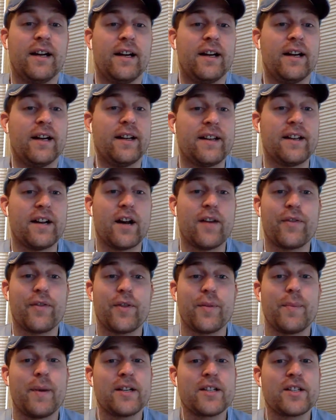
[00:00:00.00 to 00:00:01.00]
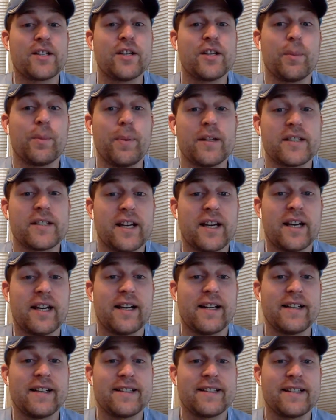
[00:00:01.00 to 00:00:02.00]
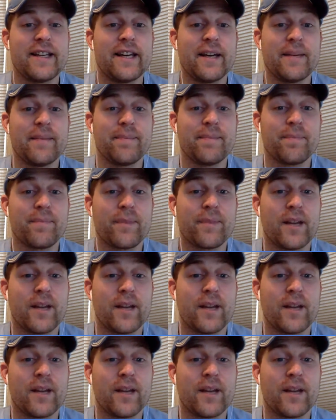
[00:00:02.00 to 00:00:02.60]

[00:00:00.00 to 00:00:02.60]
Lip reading: And then off the bench, Theo Pinson, a nice game,